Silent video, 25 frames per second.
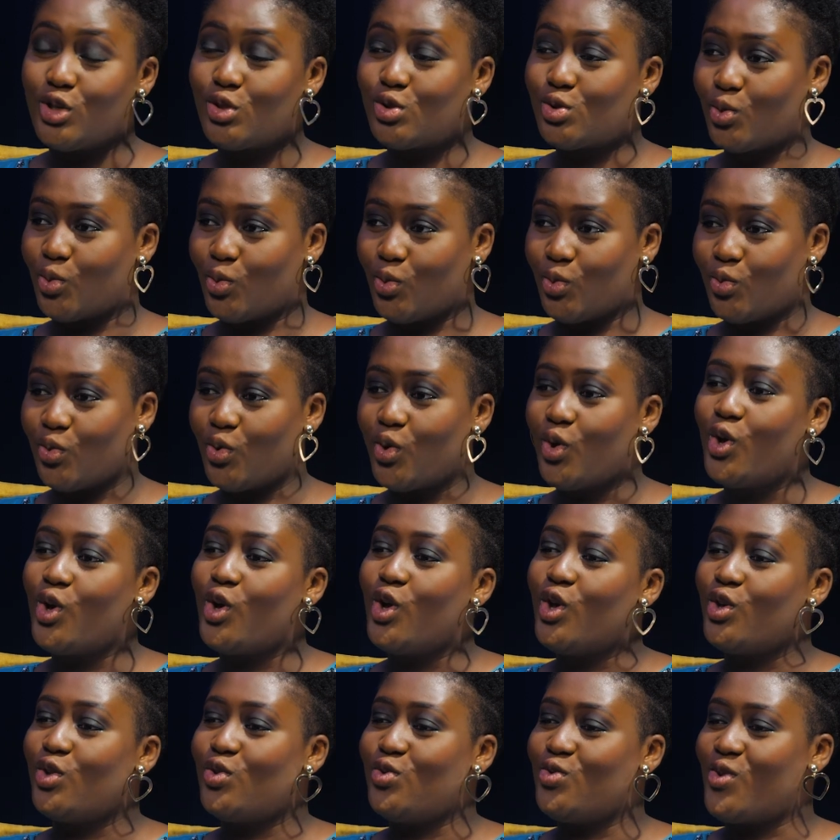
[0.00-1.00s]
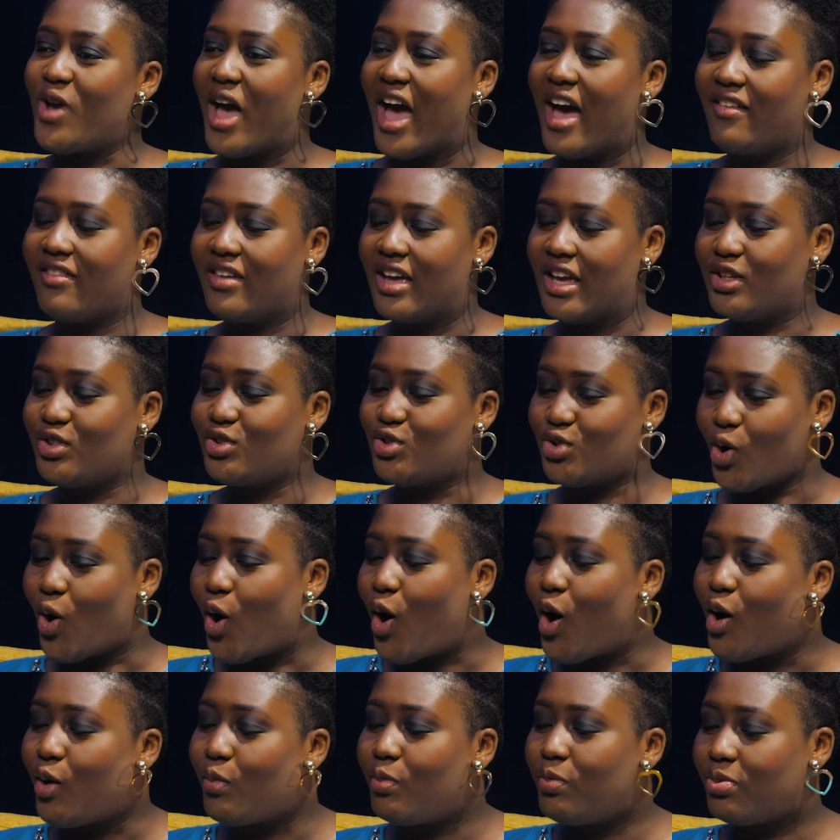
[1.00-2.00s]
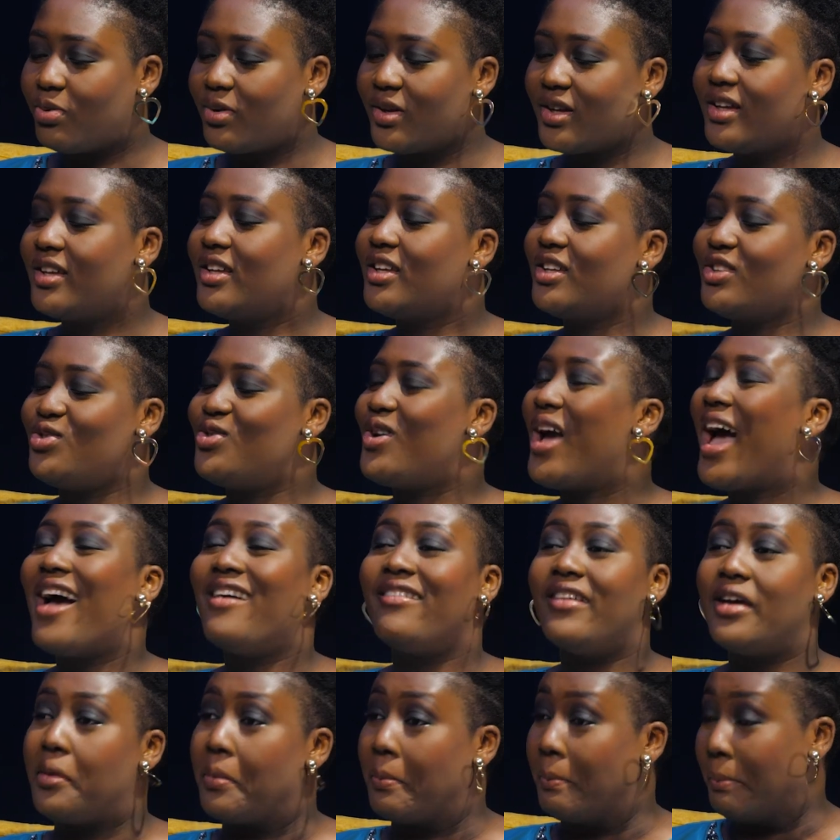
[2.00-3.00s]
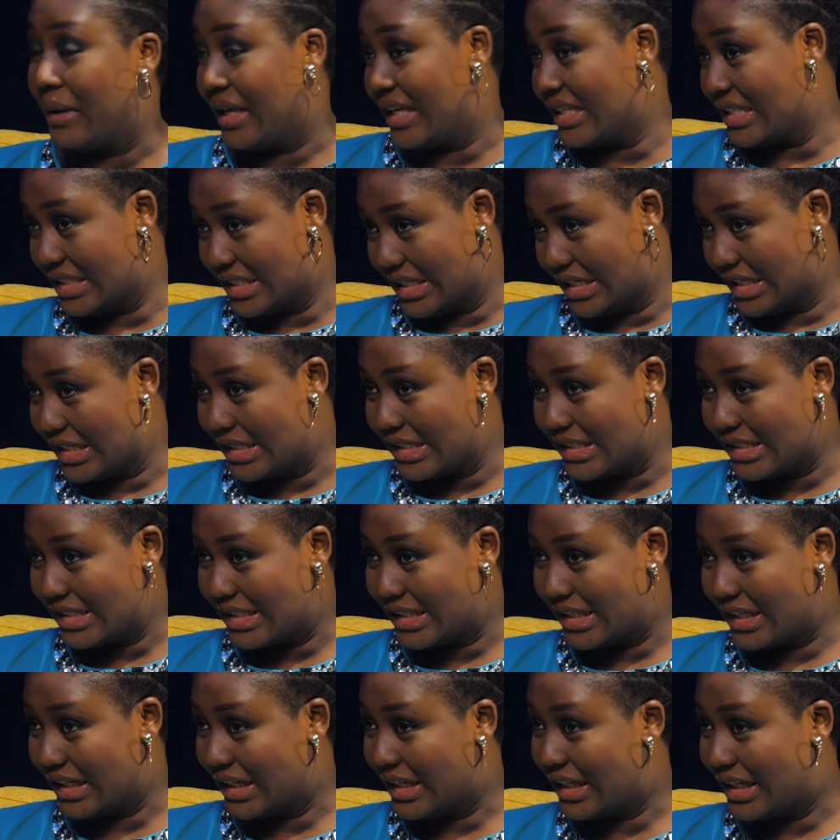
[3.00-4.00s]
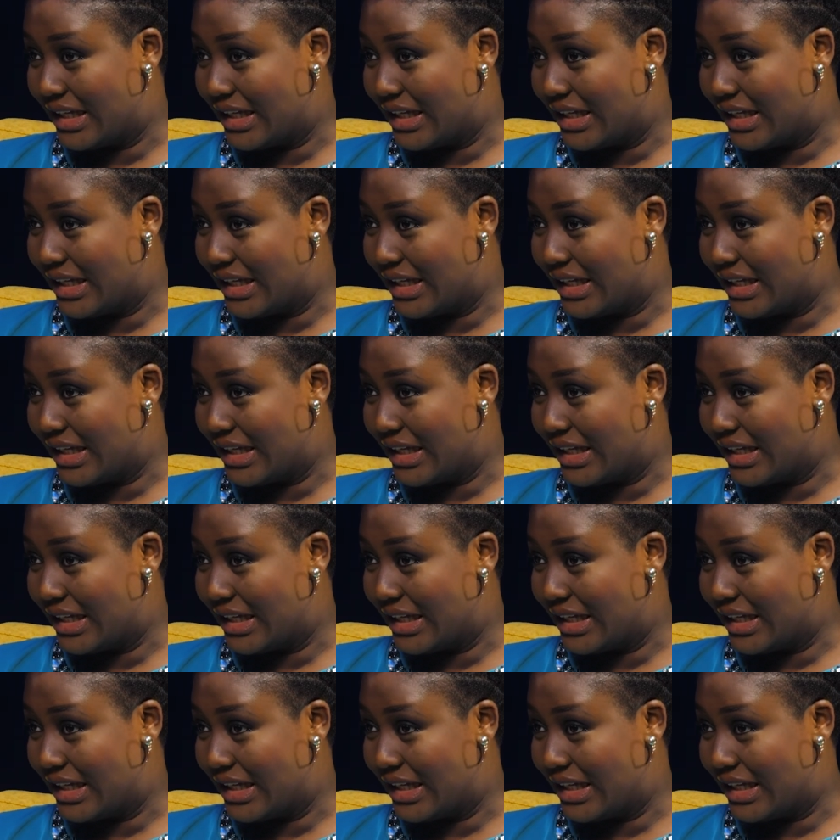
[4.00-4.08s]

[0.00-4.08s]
So you have a job, you have a business,